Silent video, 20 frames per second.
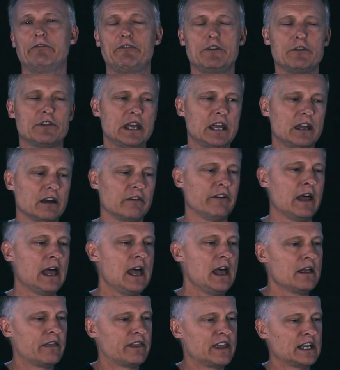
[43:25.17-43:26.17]
If you think of
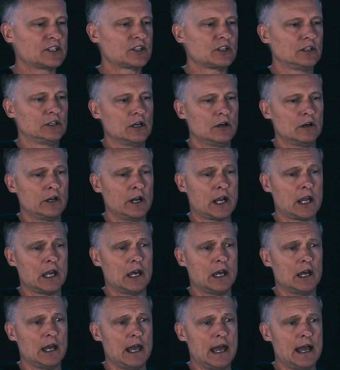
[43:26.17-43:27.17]

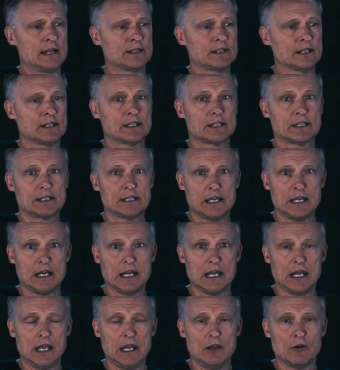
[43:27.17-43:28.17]
Thessalonica as a
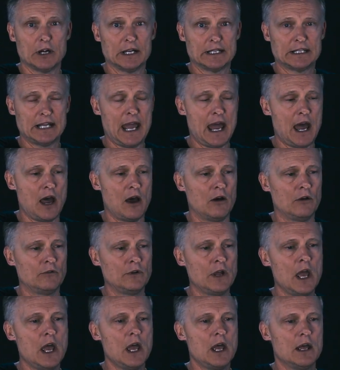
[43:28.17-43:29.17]
city or a
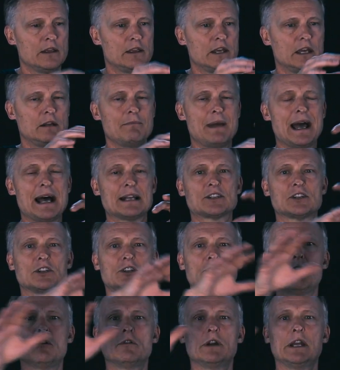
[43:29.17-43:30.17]
town, then
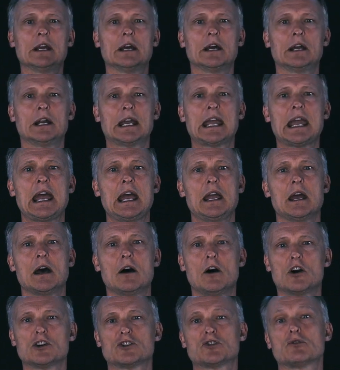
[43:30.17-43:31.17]
Macedonia and Achaia
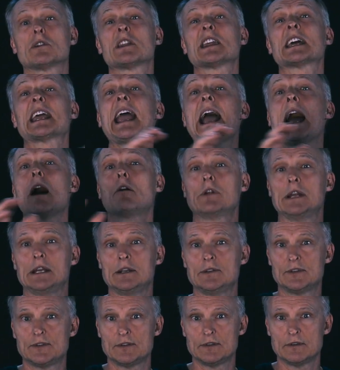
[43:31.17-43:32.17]
are sort of the
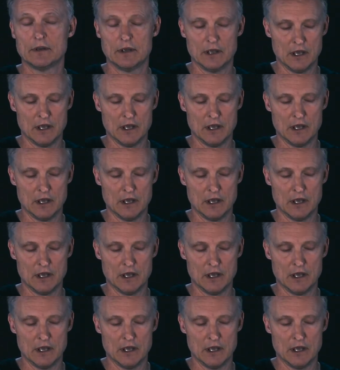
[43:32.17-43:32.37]
counties.